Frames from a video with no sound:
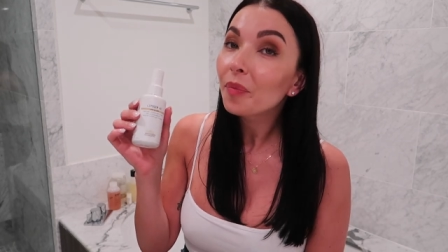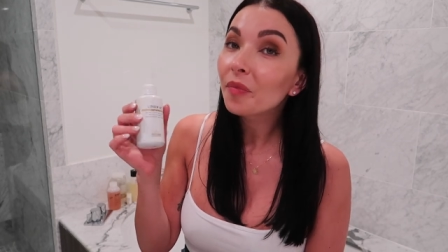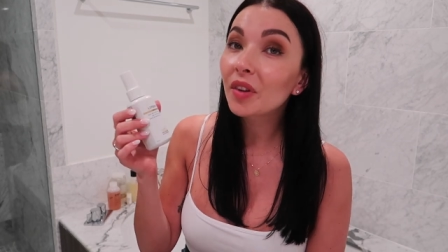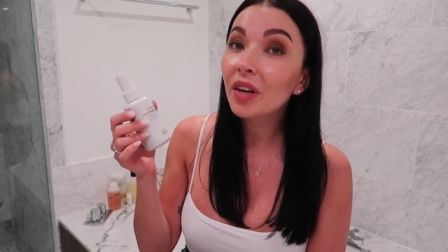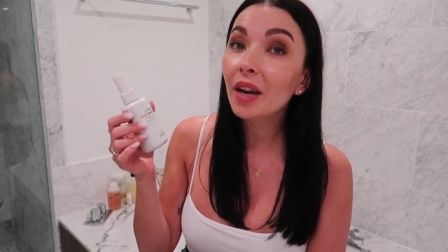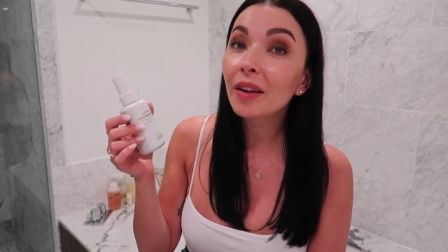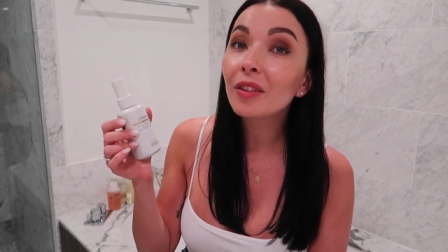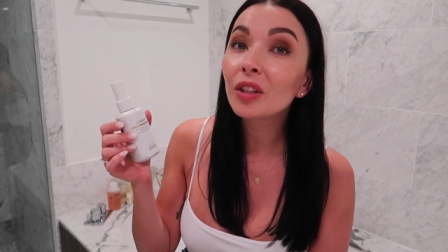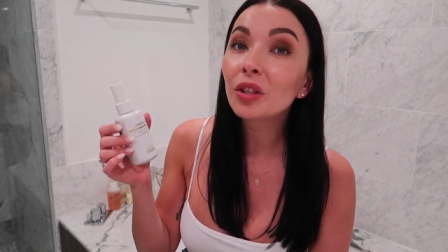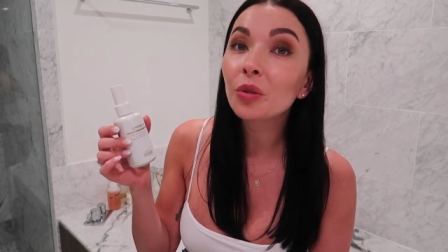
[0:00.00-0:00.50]

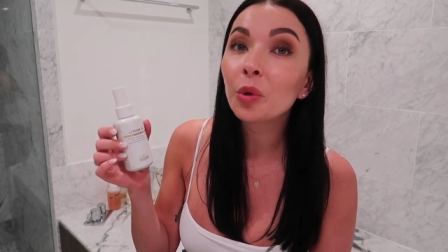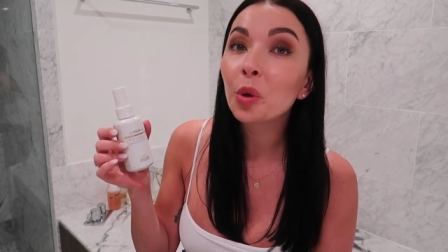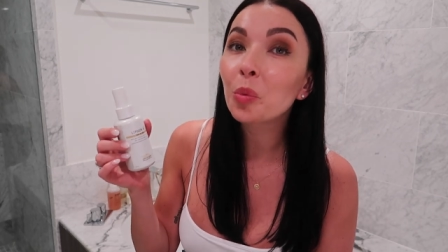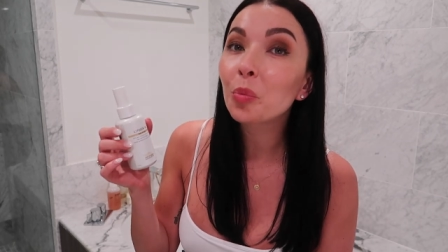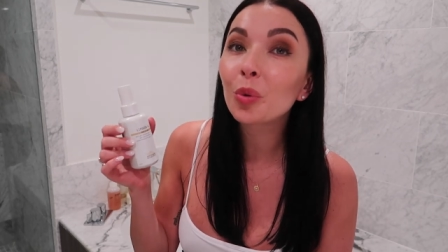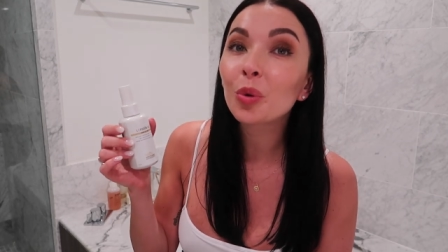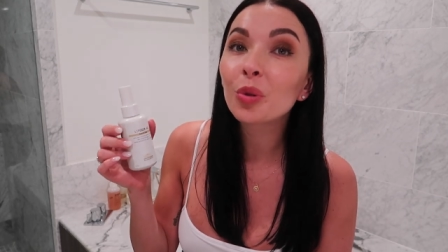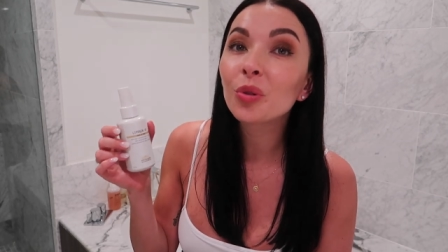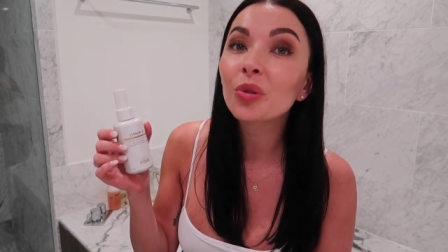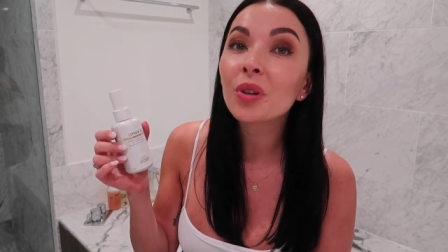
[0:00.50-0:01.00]
When I went to the
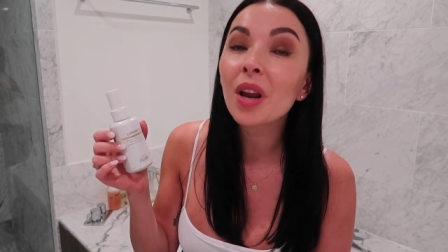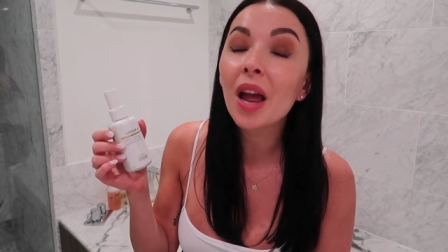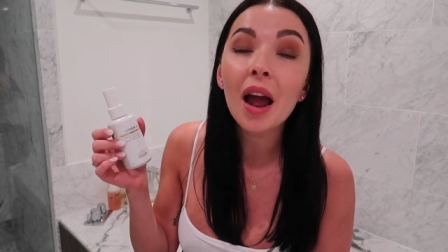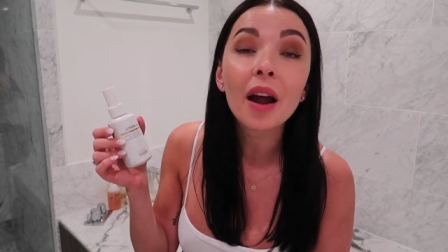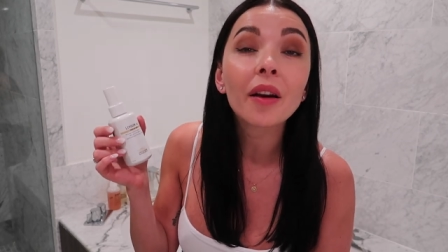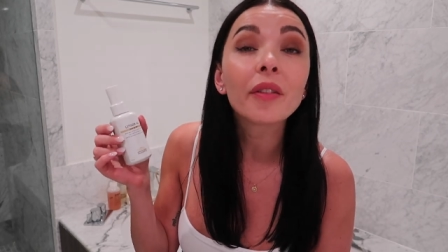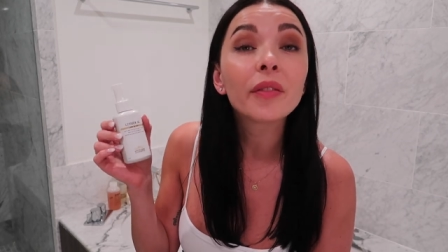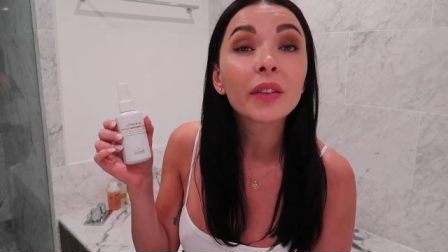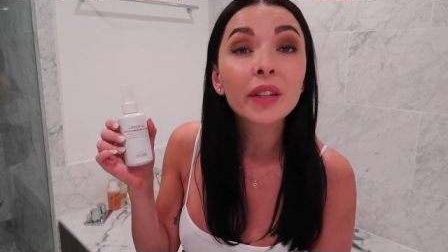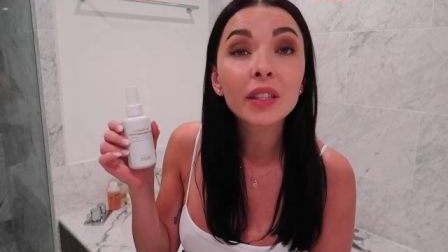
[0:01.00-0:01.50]
pool today,
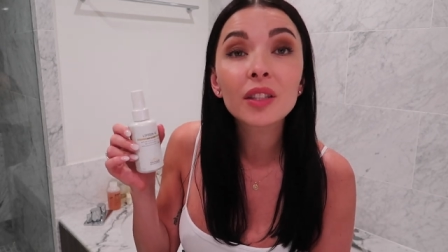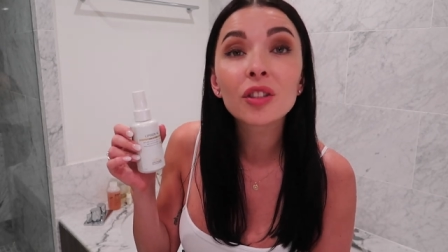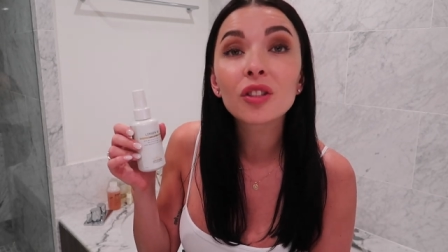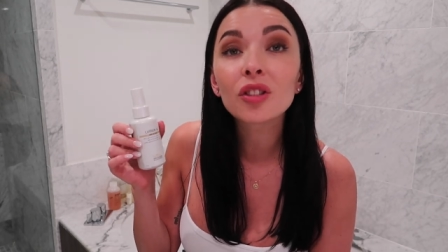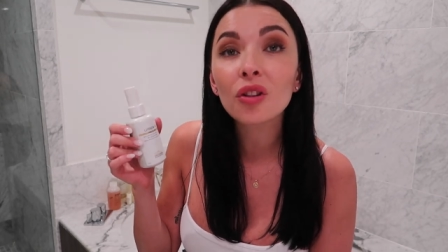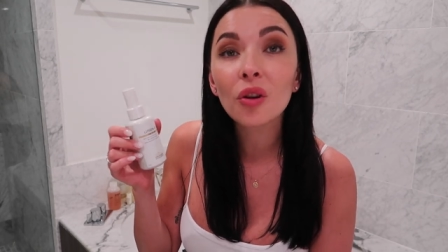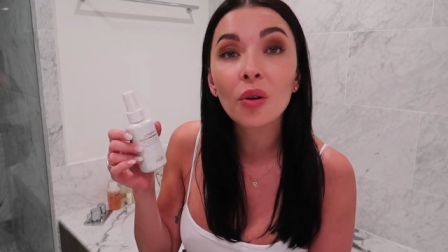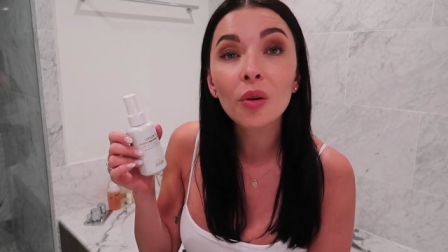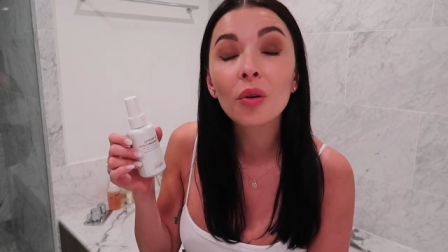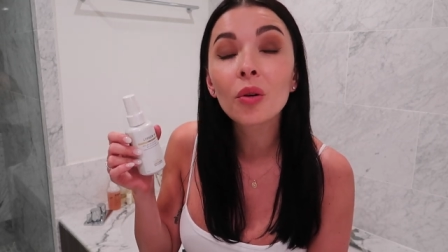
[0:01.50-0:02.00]
I felt
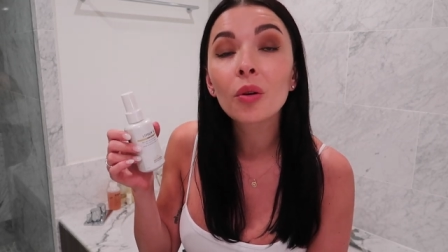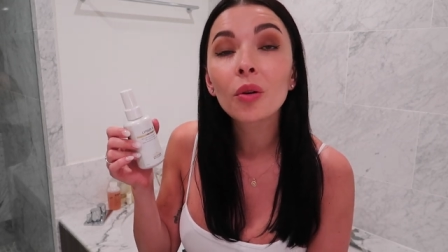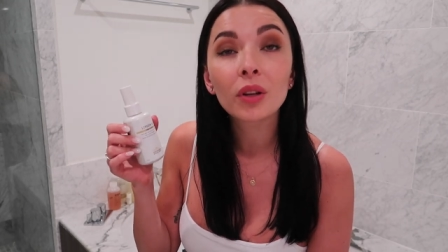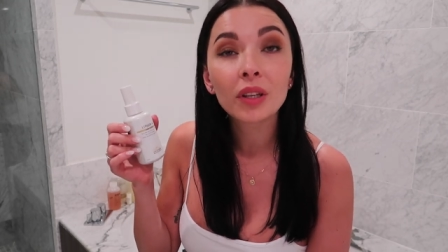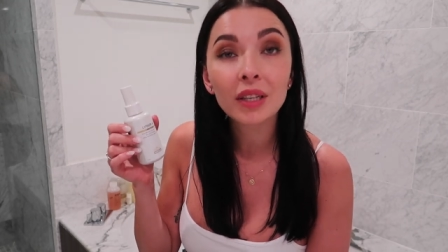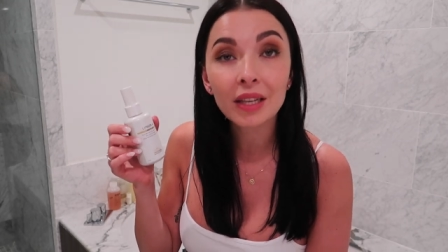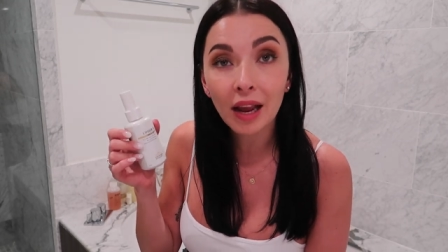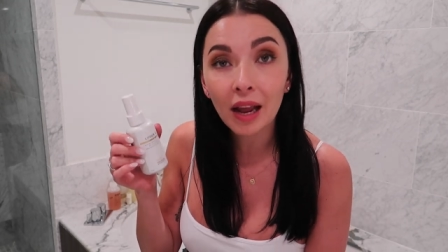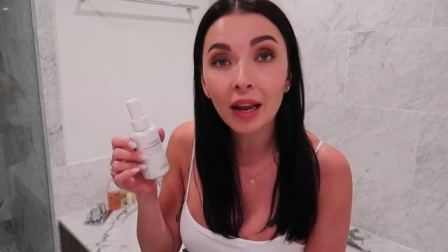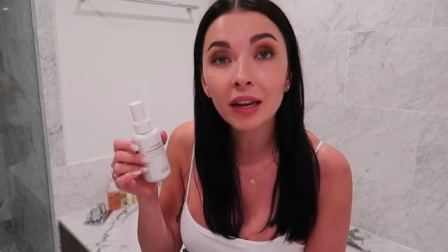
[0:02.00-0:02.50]

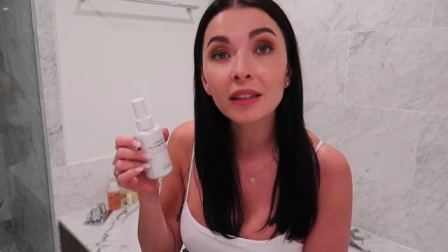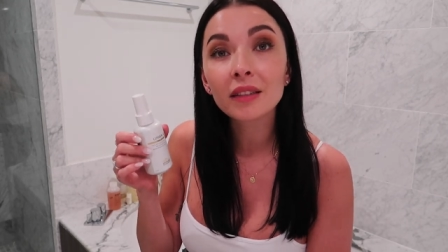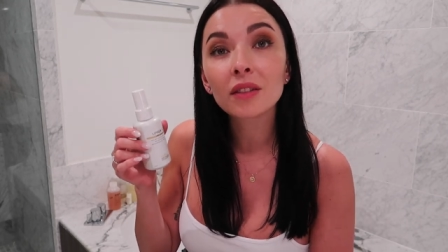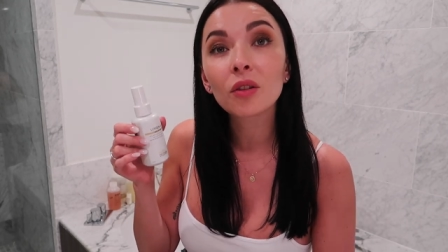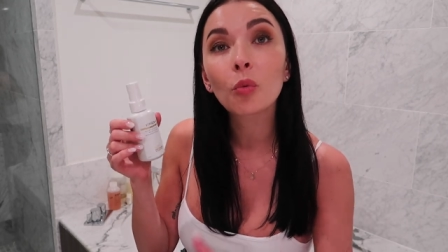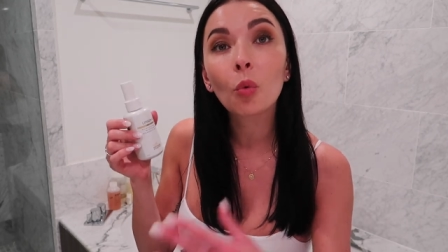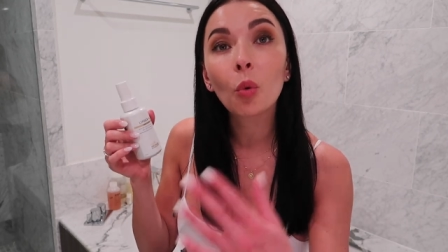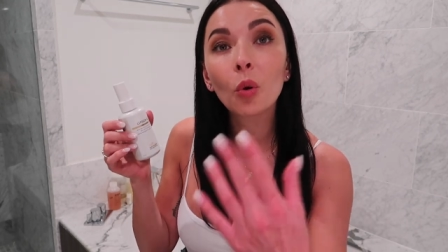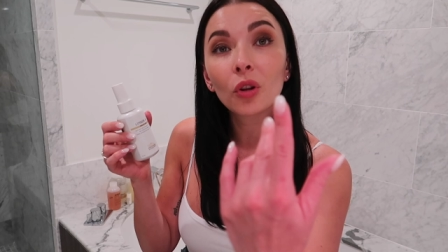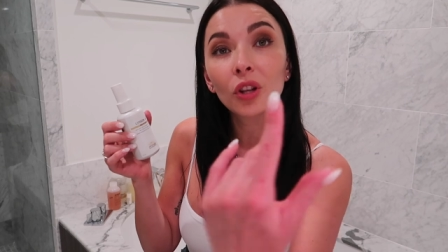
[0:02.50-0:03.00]
so
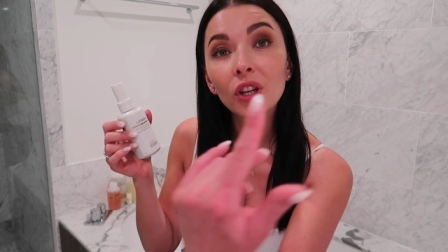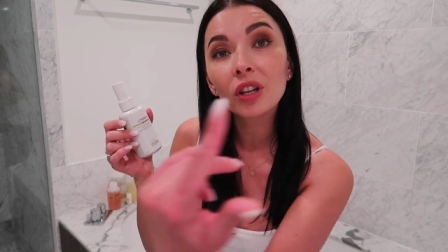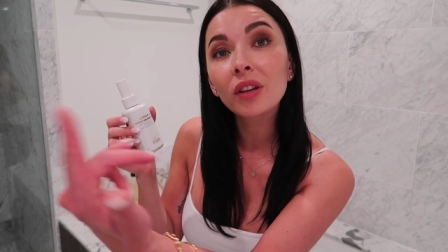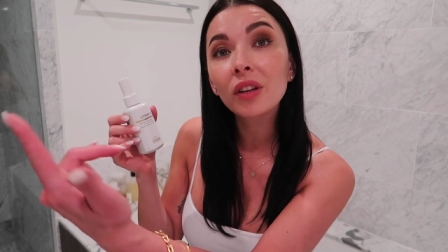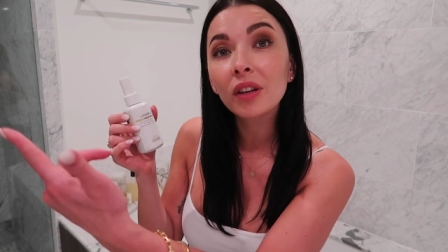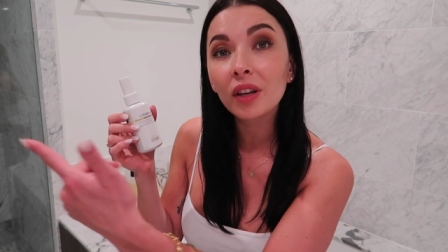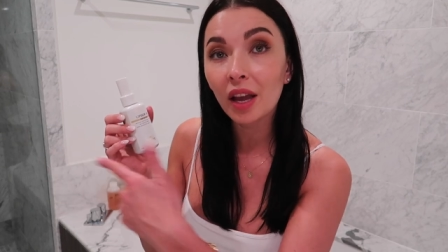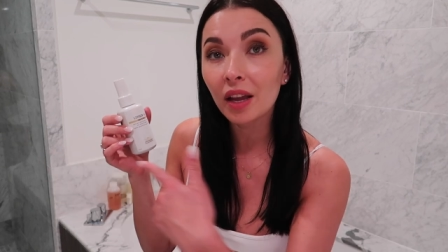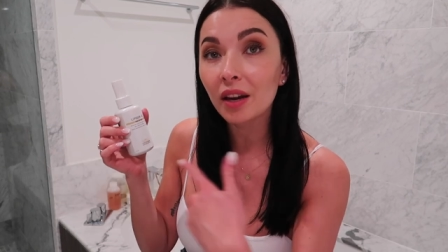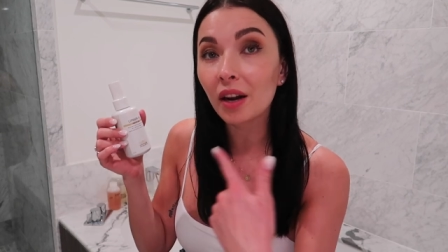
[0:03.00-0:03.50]
nice
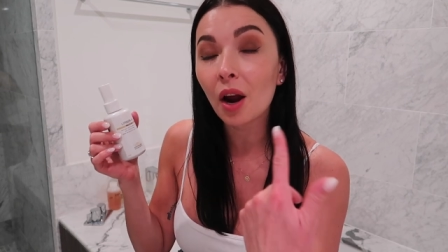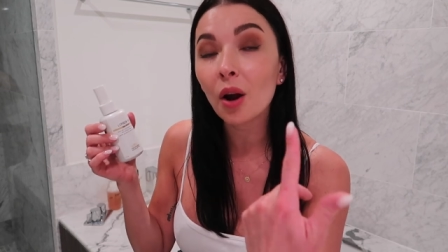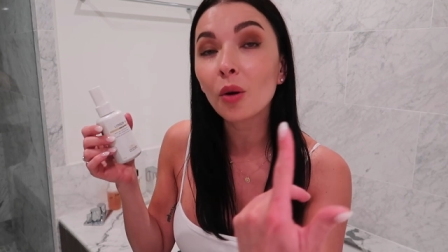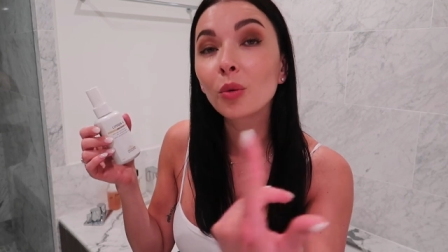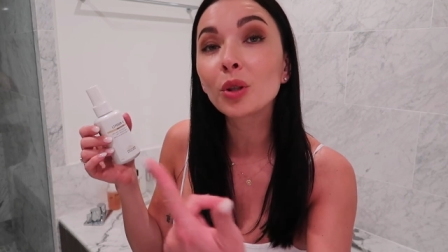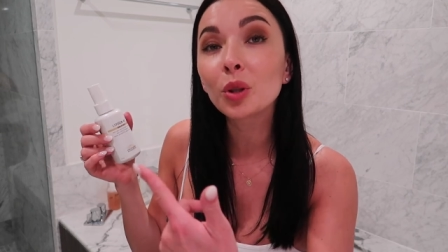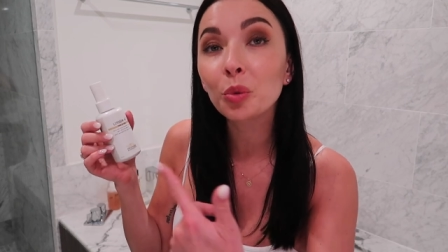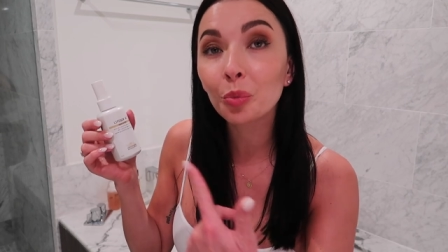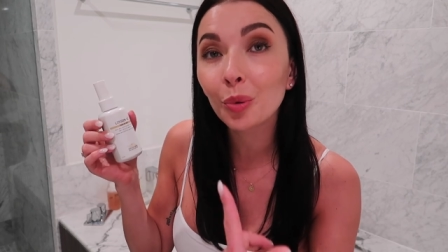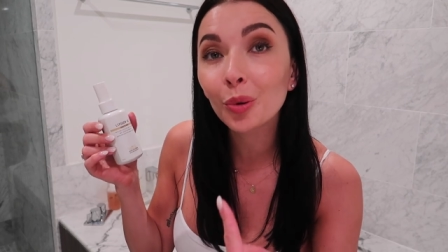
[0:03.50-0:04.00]
walking
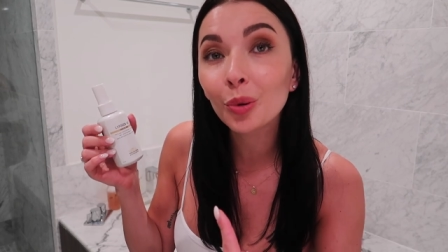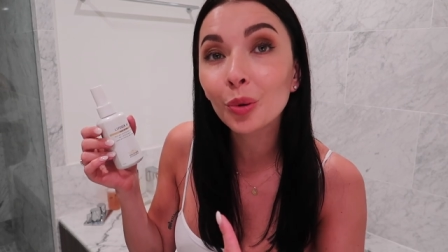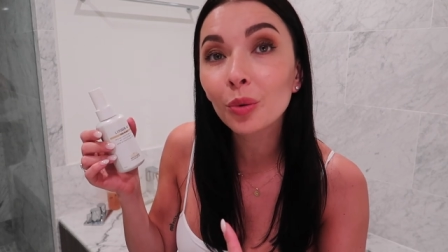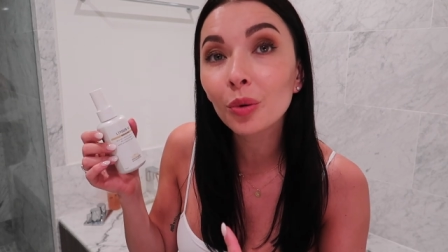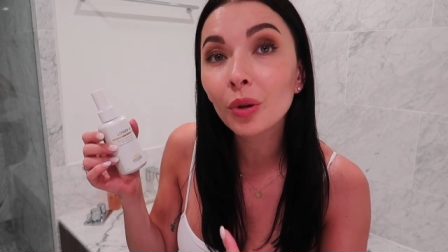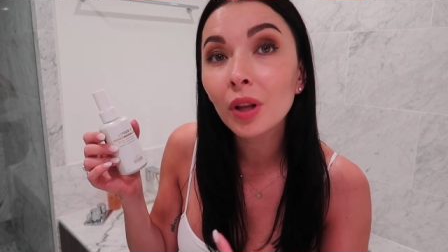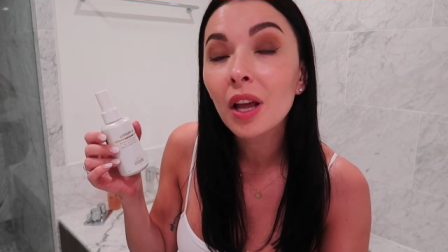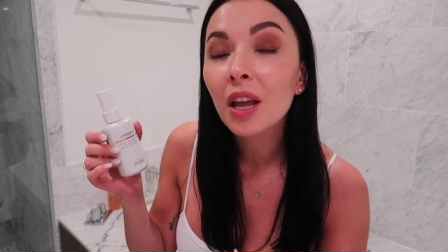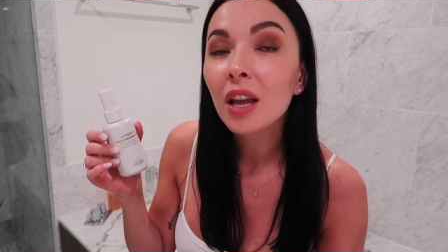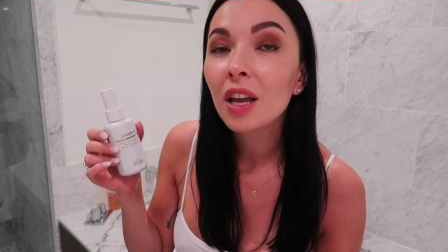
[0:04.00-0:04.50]
around the
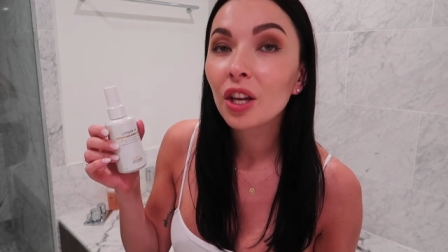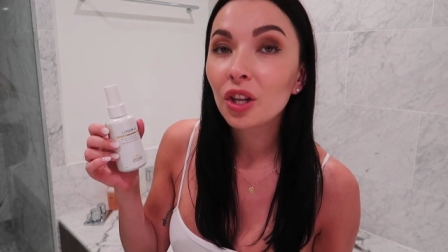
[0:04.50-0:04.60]
pool.